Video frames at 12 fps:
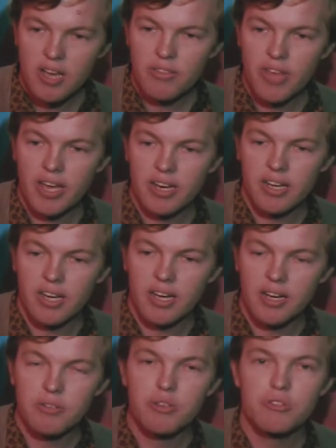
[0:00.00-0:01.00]
that
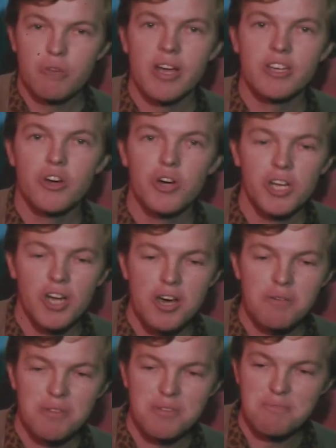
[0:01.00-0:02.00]
uh, you try turning
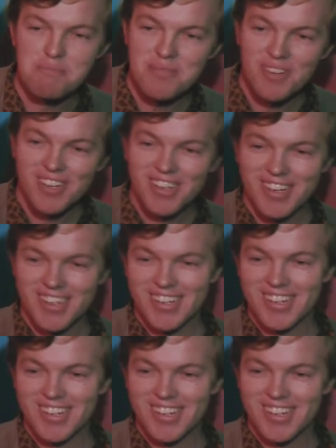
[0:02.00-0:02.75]
on with them. Uh,